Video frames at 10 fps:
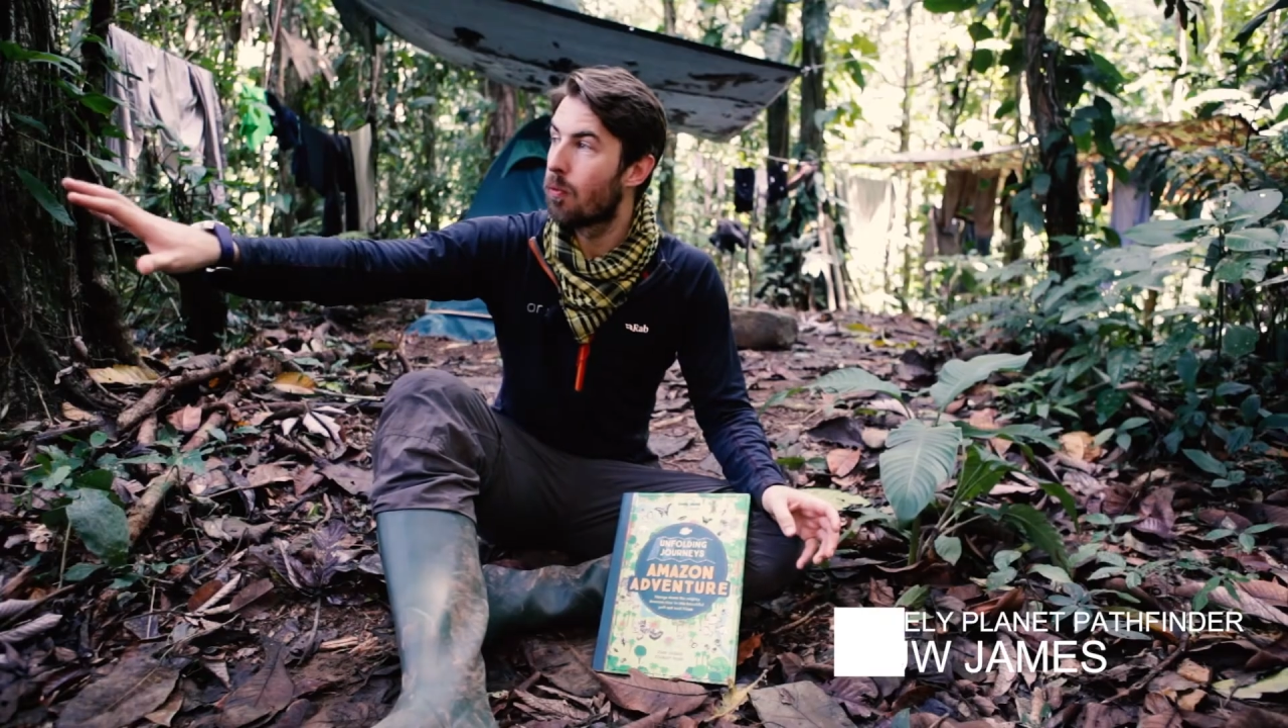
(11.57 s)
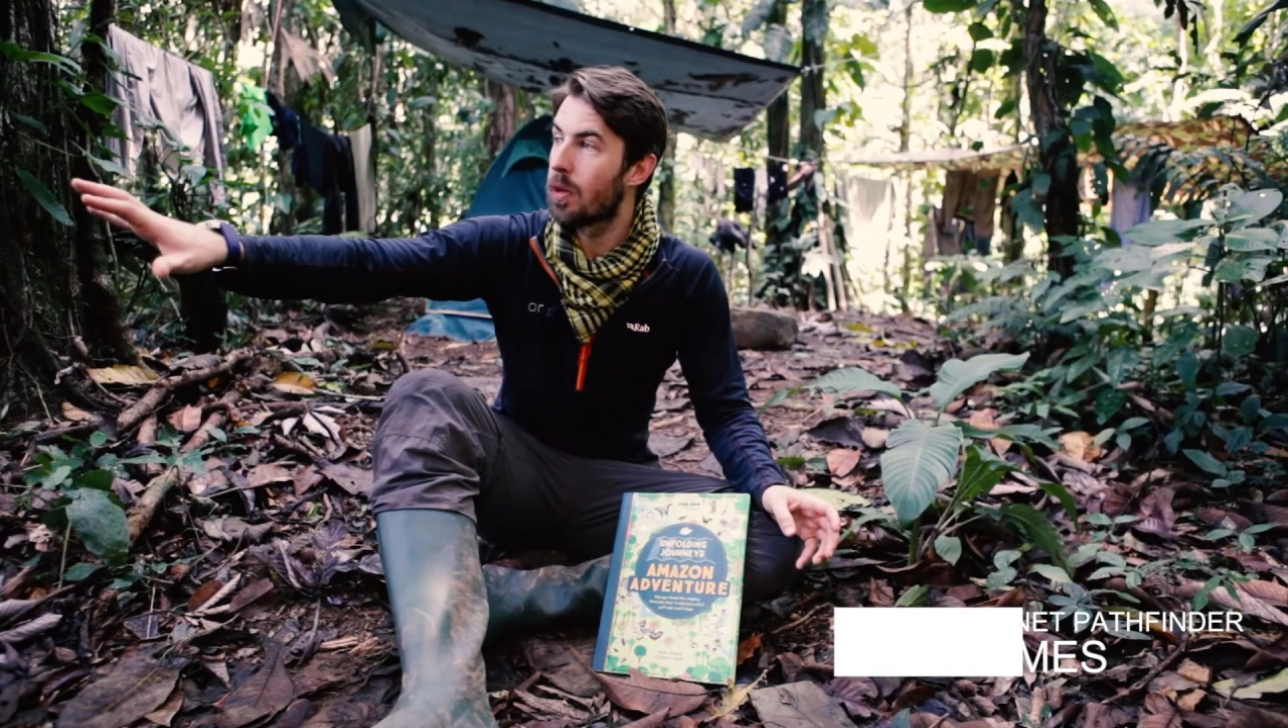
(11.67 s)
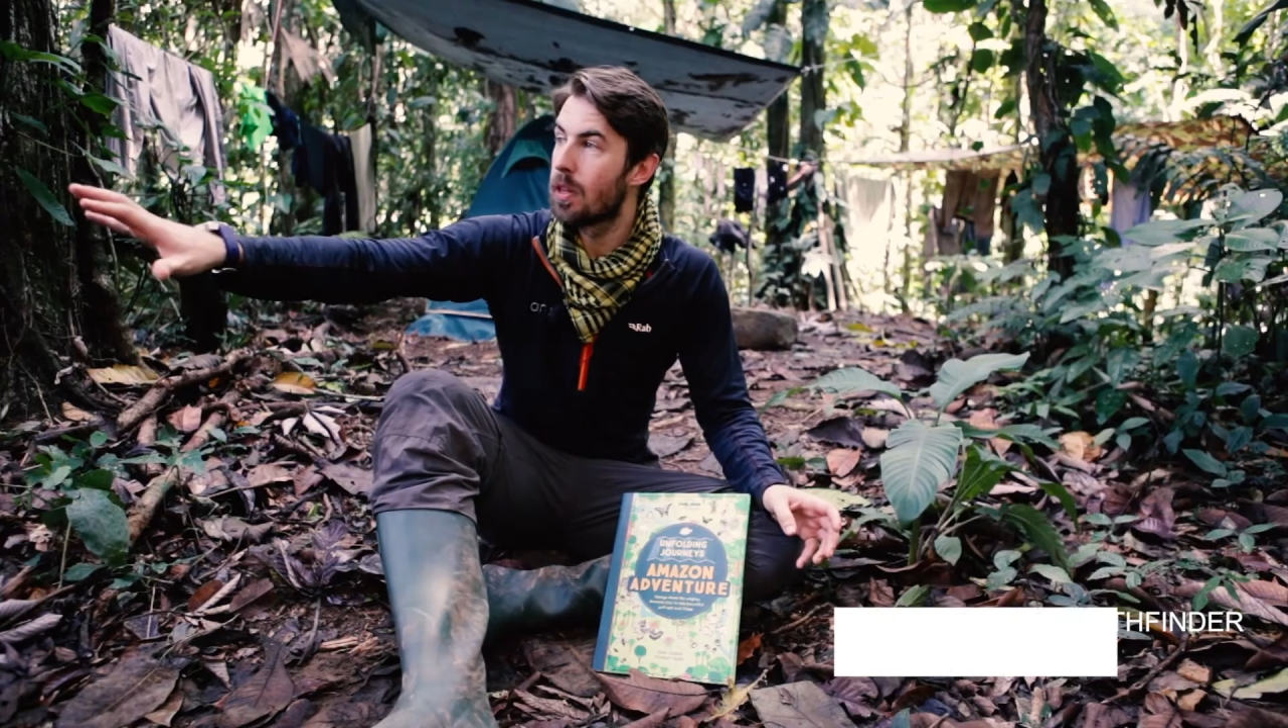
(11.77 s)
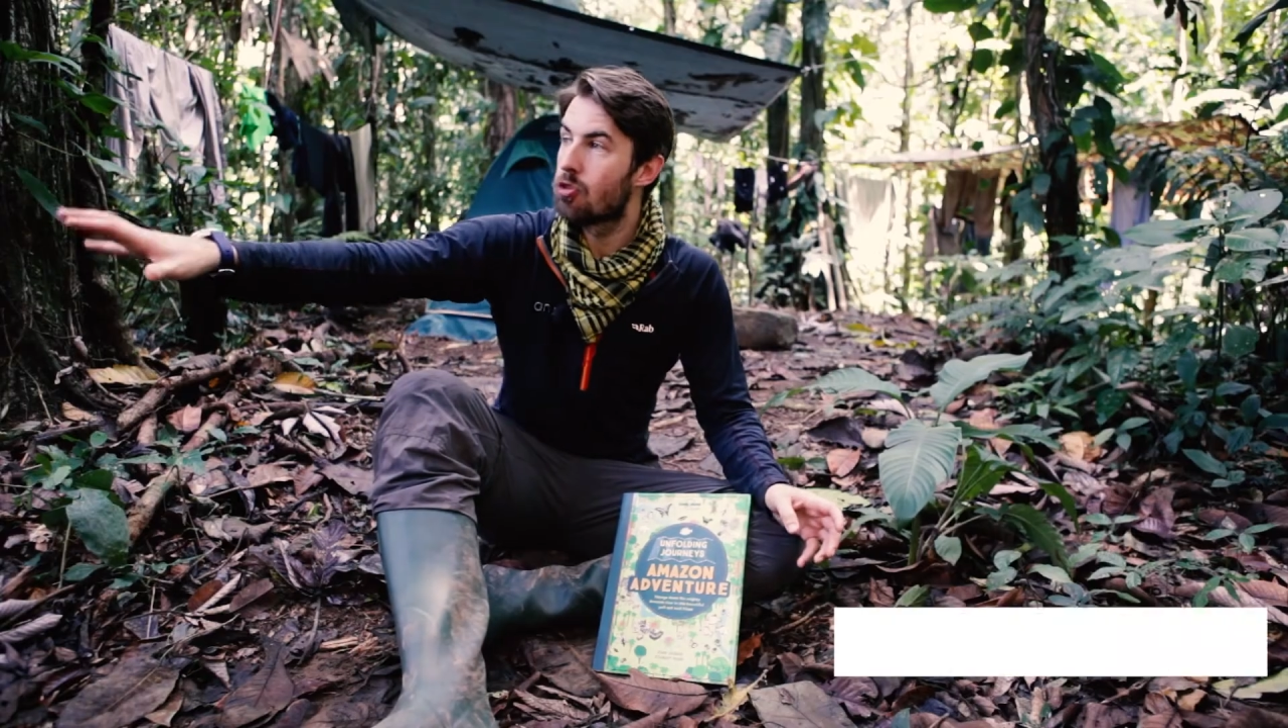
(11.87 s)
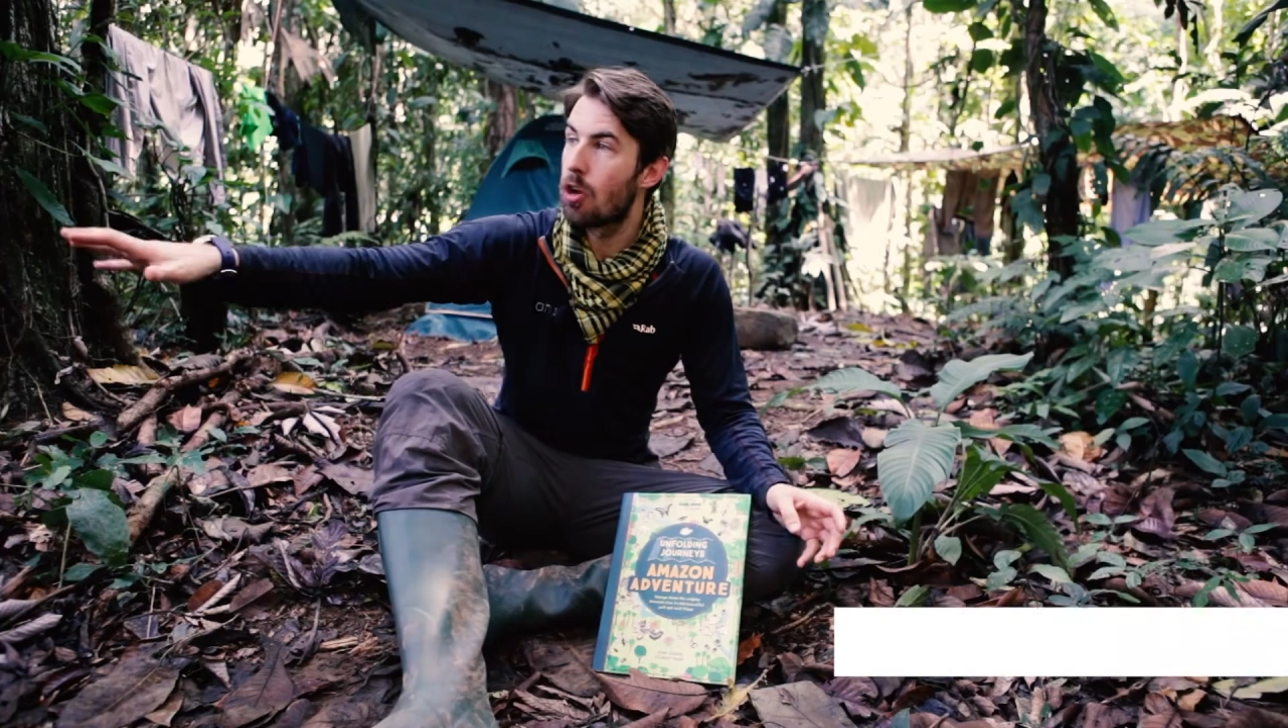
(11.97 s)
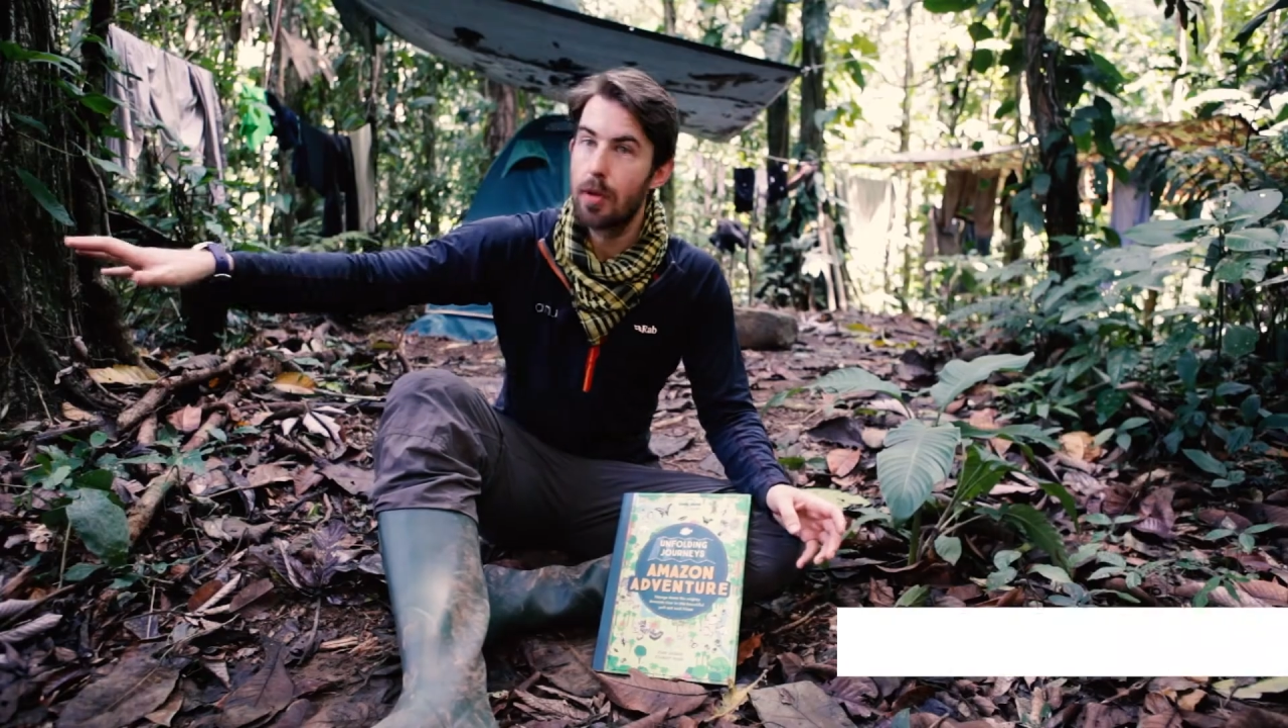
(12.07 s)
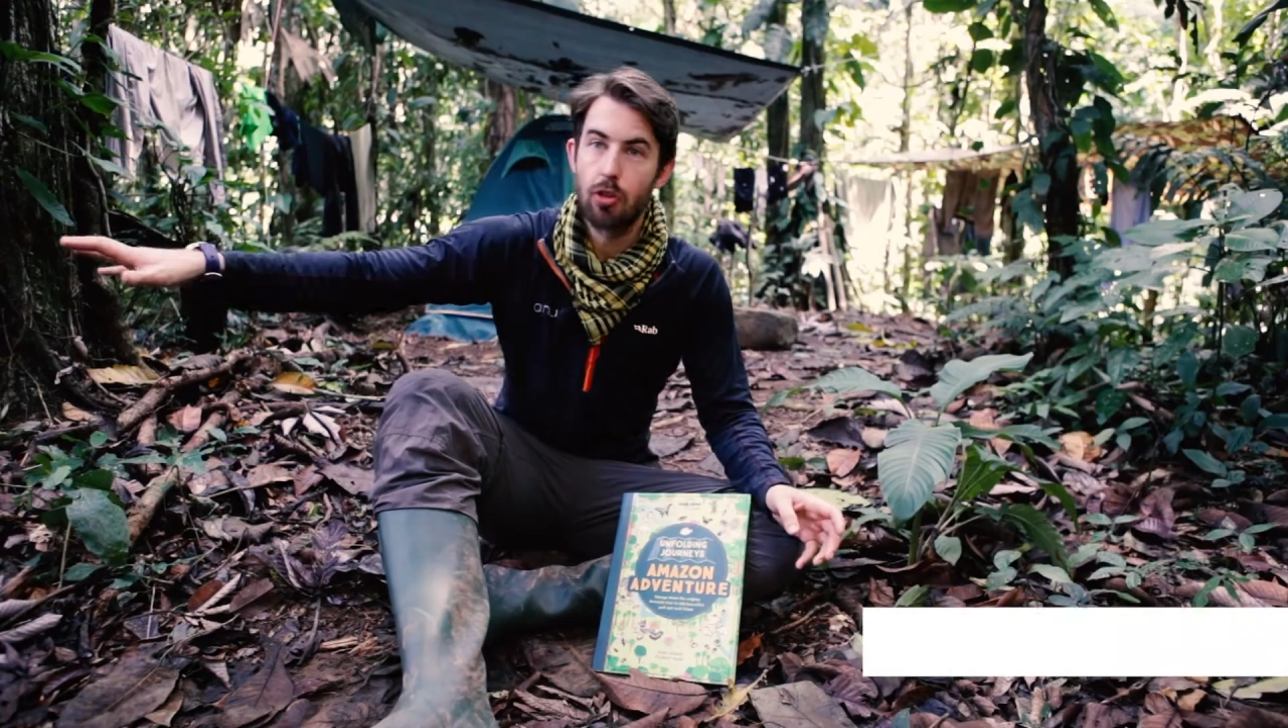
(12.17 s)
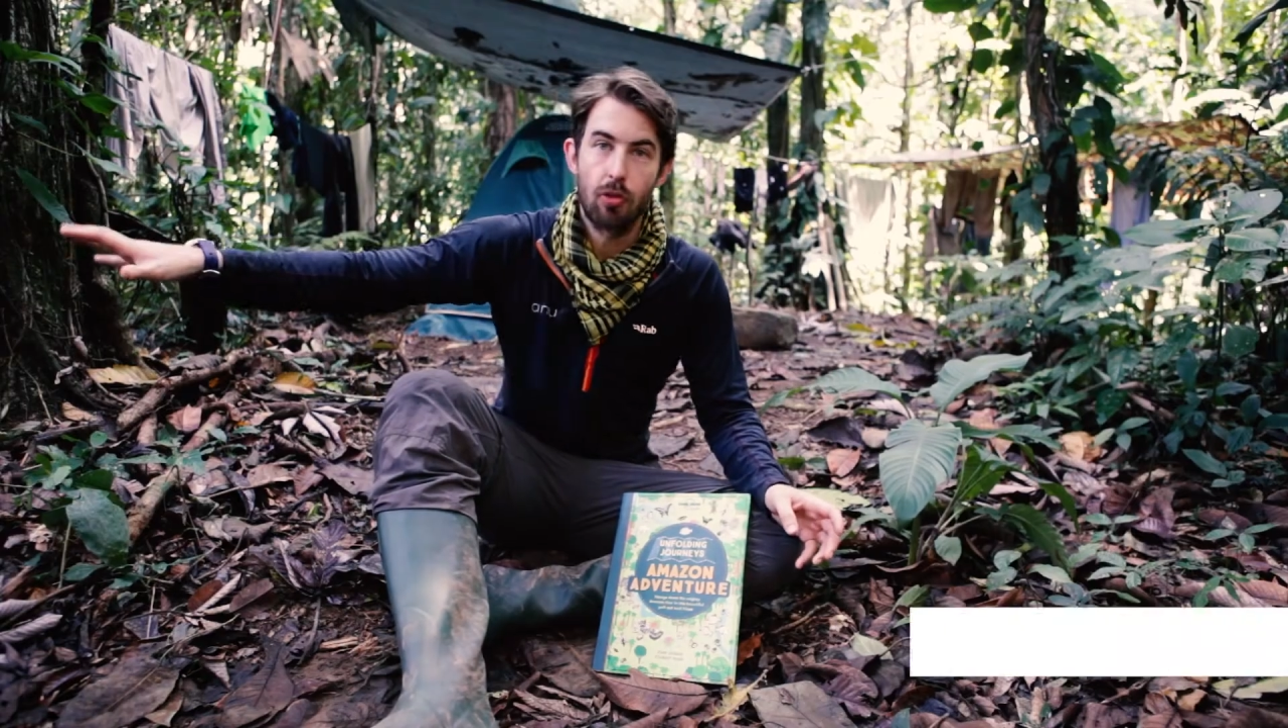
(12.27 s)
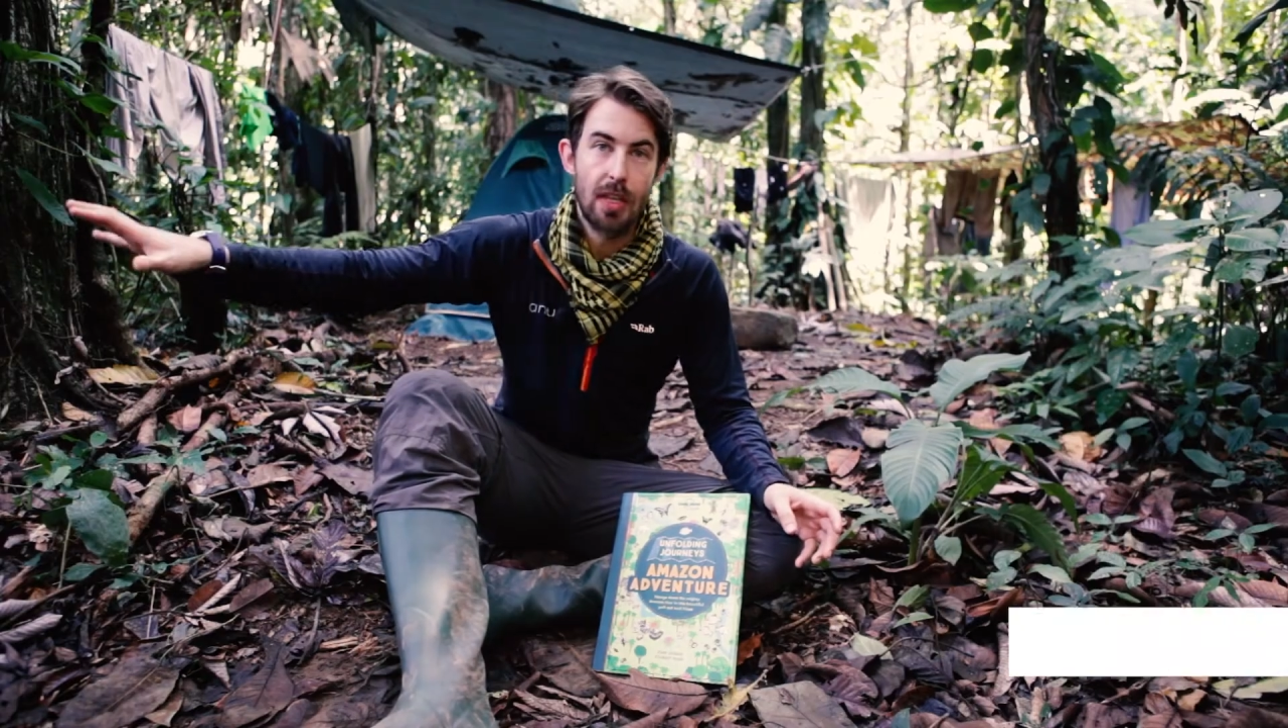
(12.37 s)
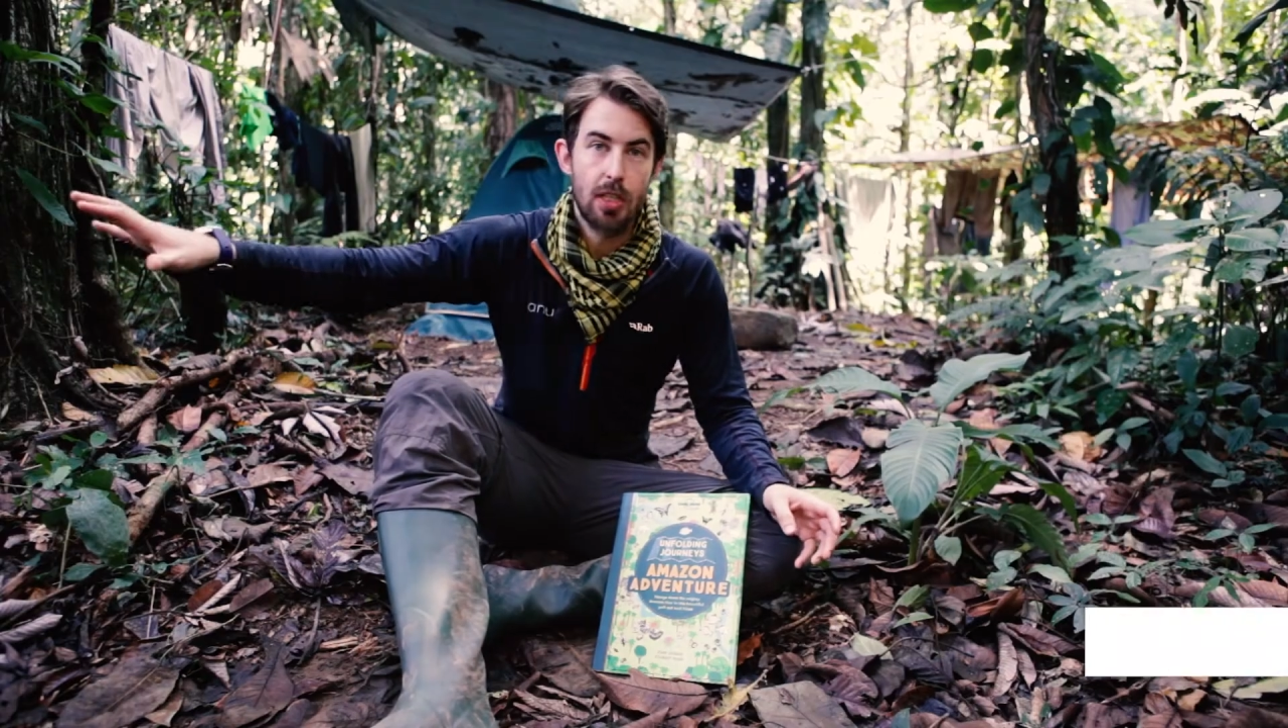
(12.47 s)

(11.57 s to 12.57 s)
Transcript: one of the tributaries,